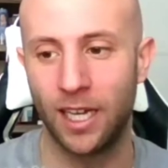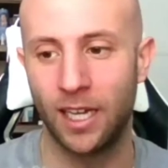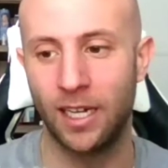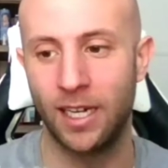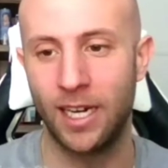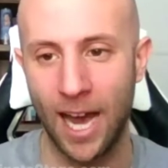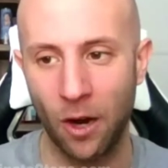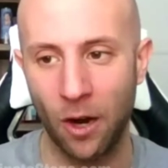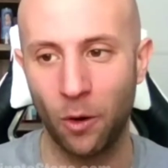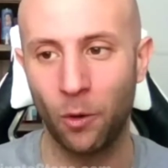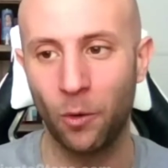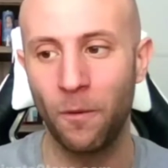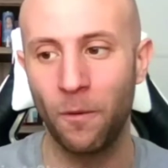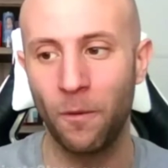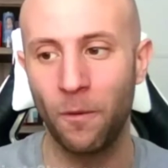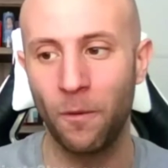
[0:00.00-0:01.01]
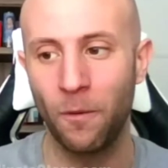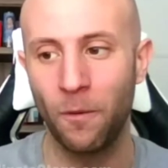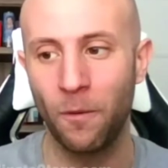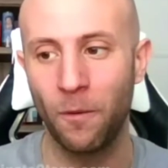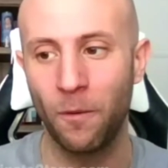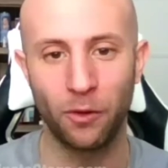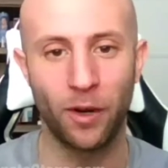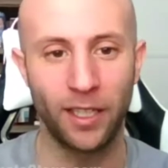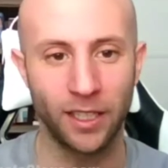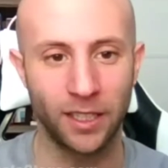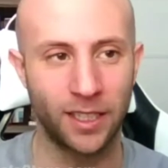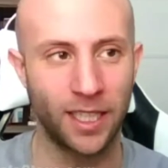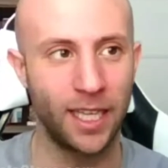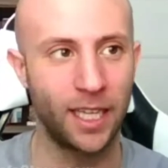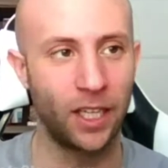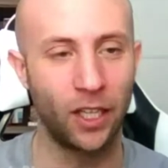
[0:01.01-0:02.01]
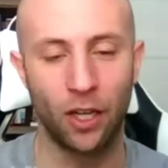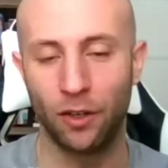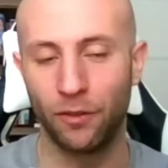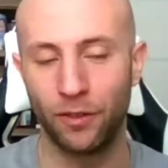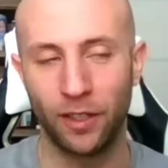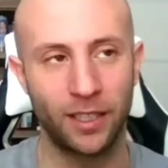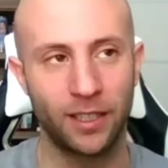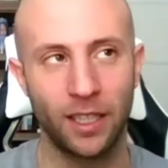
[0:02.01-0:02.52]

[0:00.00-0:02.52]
And now Shane Wright is taking off.